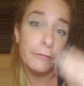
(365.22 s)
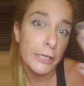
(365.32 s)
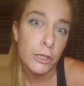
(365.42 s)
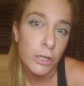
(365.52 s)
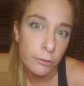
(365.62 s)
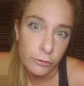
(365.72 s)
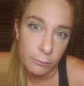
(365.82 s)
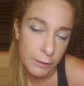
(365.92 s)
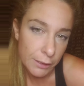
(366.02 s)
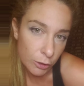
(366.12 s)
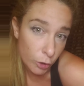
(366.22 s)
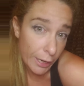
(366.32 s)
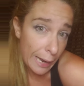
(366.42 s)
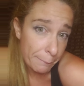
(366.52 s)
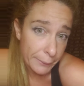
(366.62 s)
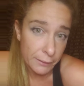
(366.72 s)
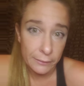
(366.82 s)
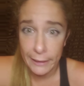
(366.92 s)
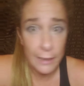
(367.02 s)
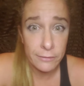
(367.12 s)
fear of something that could happen
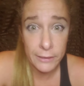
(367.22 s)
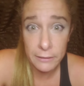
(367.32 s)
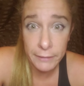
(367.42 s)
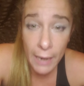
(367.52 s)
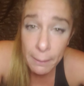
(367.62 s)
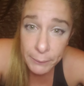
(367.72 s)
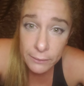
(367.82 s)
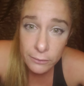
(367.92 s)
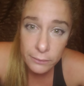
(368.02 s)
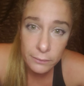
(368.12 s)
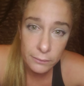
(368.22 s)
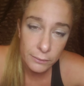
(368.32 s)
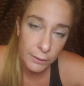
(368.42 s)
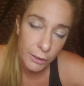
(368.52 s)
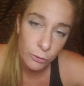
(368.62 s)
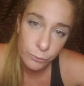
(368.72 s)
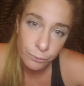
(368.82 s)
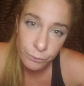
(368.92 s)
that hasn't even happened. Don't